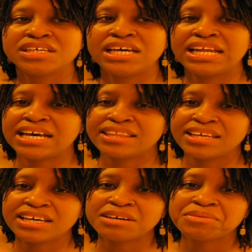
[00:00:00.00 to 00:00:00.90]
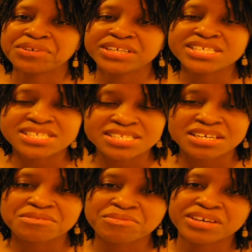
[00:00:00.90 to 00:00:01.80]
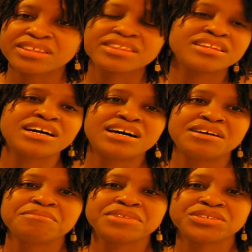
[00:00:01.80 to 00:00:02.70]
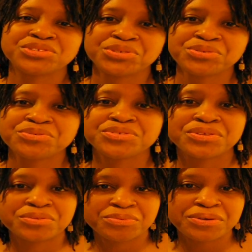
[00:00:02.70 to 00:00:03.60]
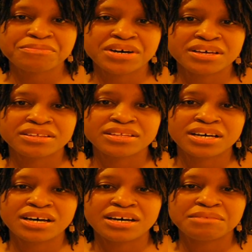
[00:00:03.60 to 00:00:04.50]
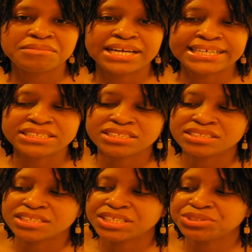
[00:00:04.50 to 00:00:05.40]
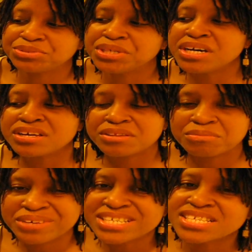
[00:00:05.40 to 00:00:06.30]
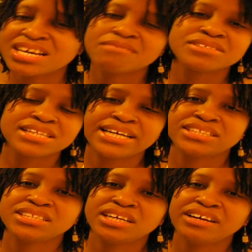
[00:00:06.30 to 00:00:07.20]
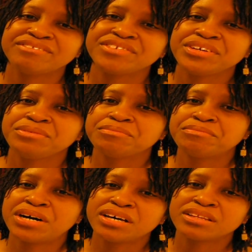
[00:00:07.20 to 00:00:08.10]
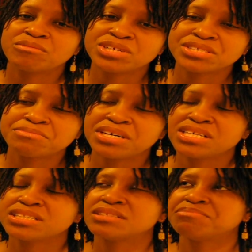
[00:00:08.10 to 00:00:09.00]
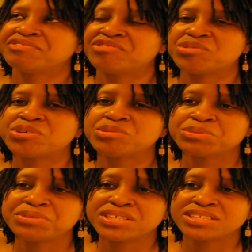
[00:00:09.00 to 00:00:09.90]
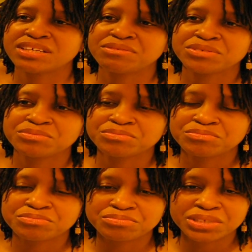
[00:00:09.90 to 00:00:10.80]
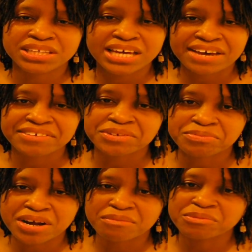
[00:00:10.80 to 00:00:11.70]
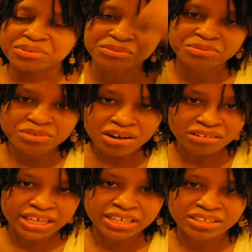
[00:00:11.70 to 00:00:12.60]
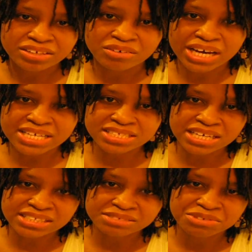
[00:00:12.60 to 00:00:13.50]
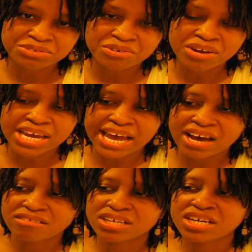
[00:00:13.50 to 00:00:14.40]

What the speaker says: And I think I'm going to stick with the 2 to 3 month latching schedule. The reason I was latching every month, once a month before, was because I was really having a problem with crawling. As they were growing out,